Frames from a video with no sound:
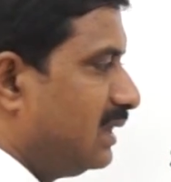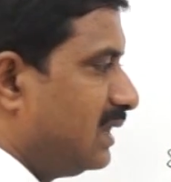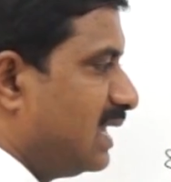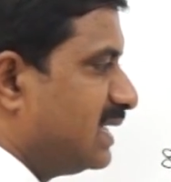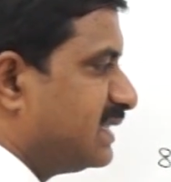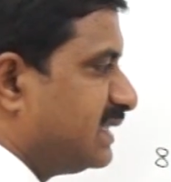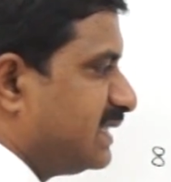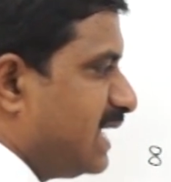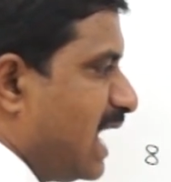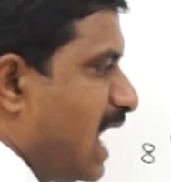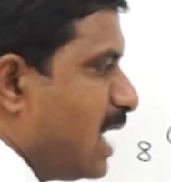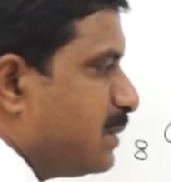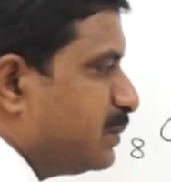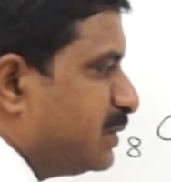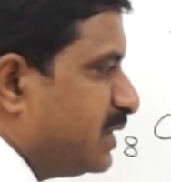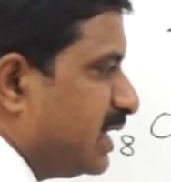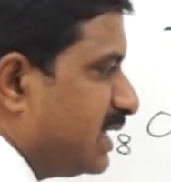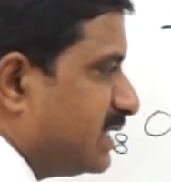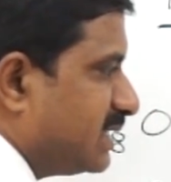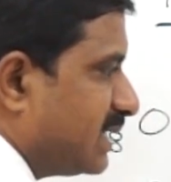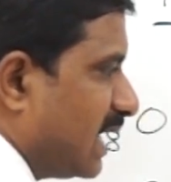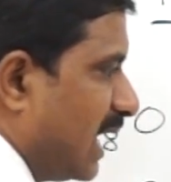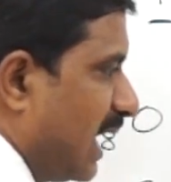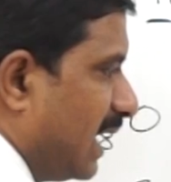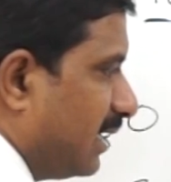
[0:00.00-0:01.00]
The same
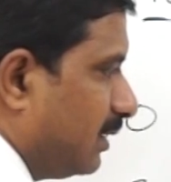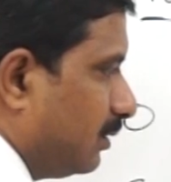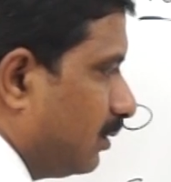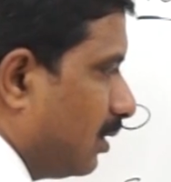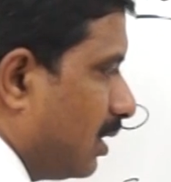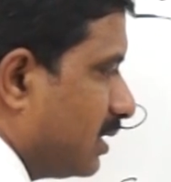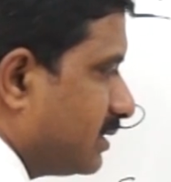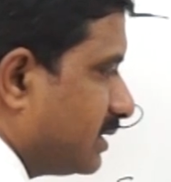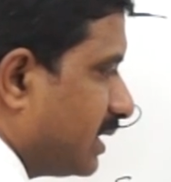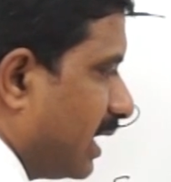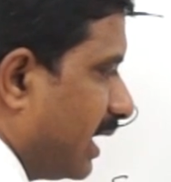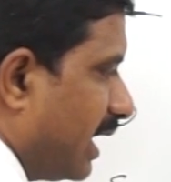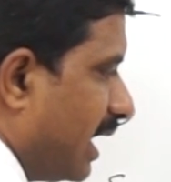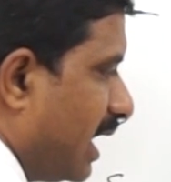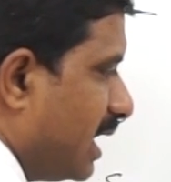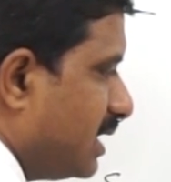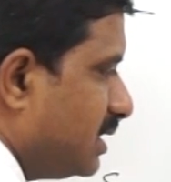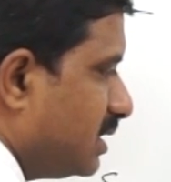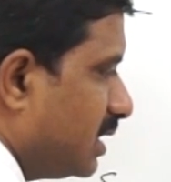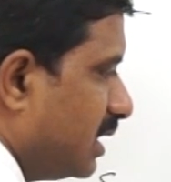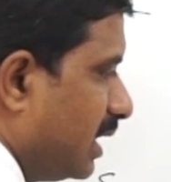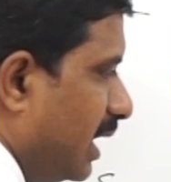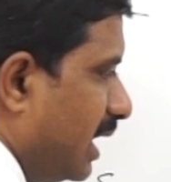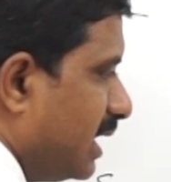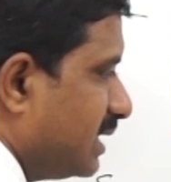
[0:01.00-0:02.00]
6 electrons
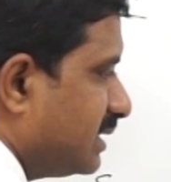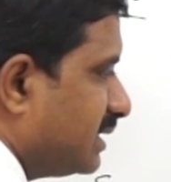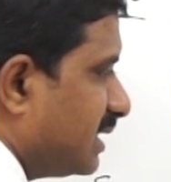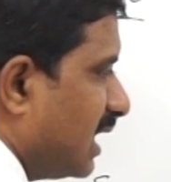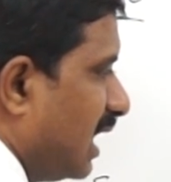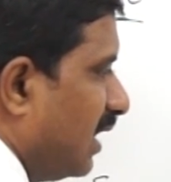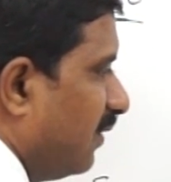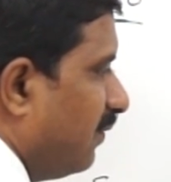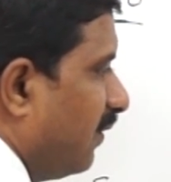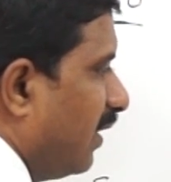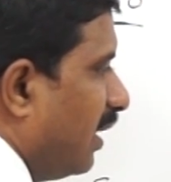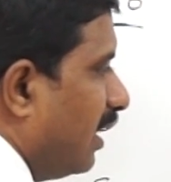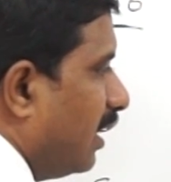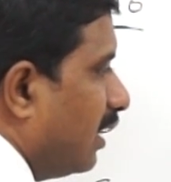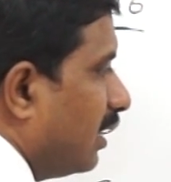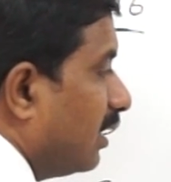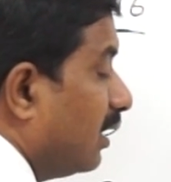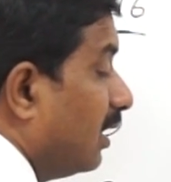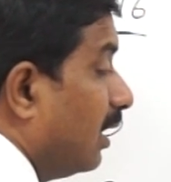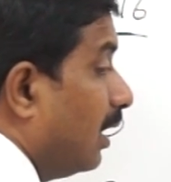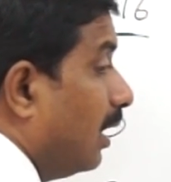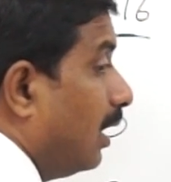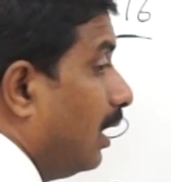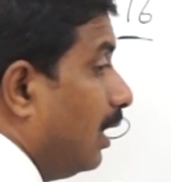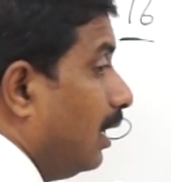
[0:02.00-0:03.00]
arranged in
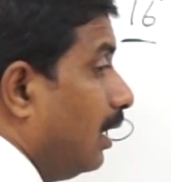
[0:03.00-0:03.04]
sulfur